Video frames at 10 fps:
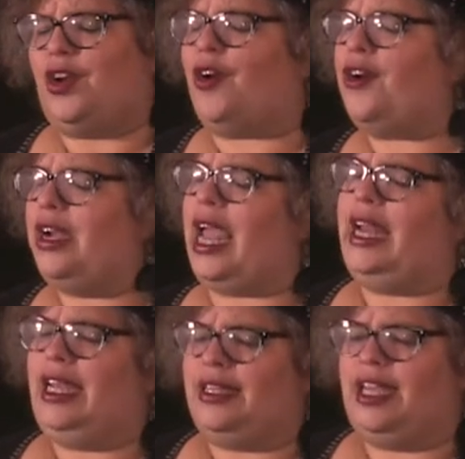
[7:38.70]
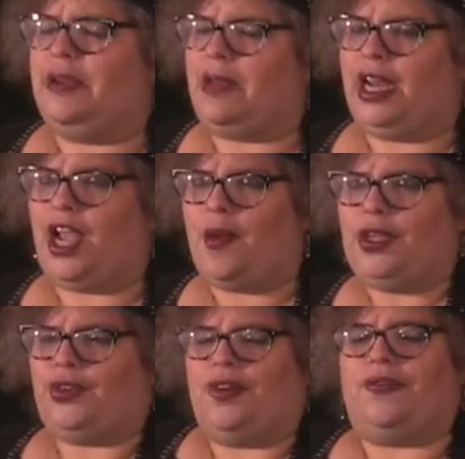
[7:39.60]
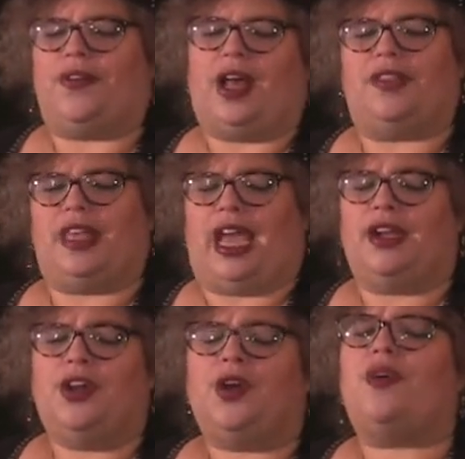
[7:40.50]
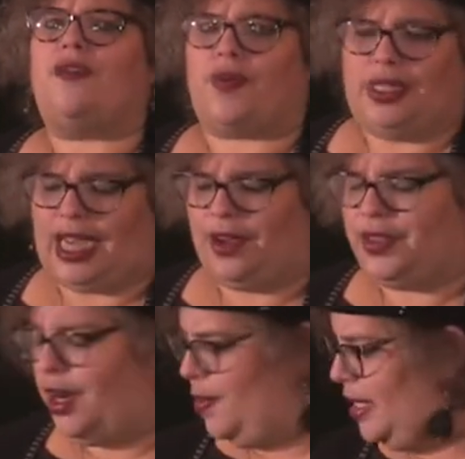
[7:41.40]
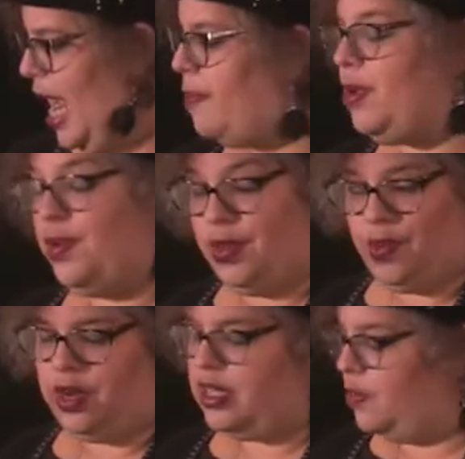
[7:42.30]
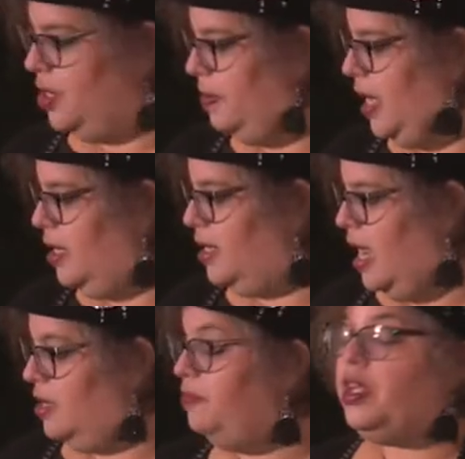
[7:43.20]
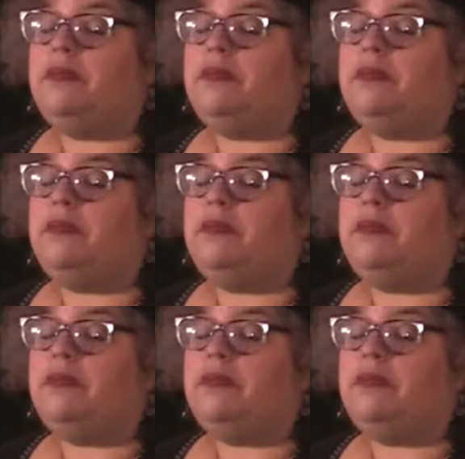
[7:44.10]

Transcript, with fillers: heard anything, but he always sort of felt that whoever was out there was happy with the work that was being done